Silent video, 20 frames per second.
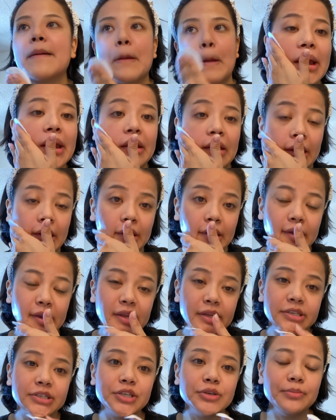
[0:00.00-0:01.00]
I
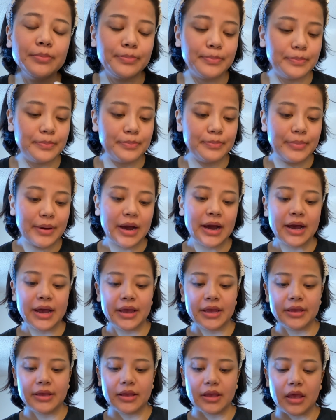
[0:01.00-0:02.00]
need to
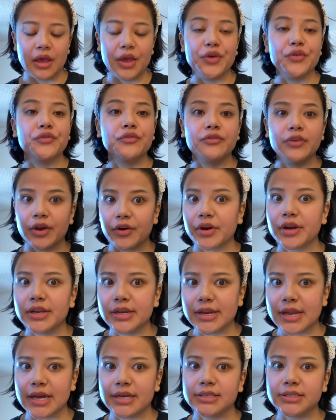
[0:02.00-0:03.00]
buy a very
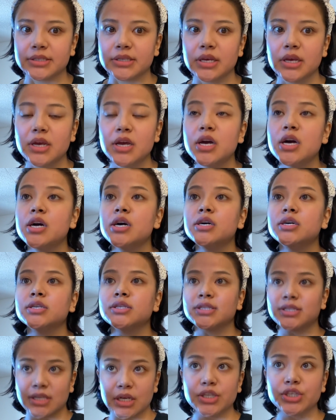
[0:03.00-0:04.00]
nice
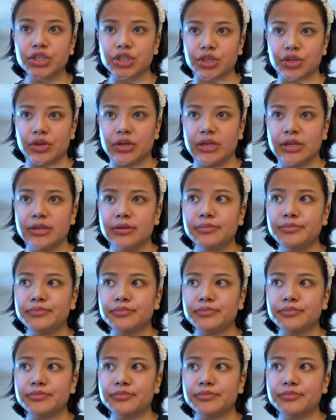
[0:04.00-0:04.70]
sunscreen.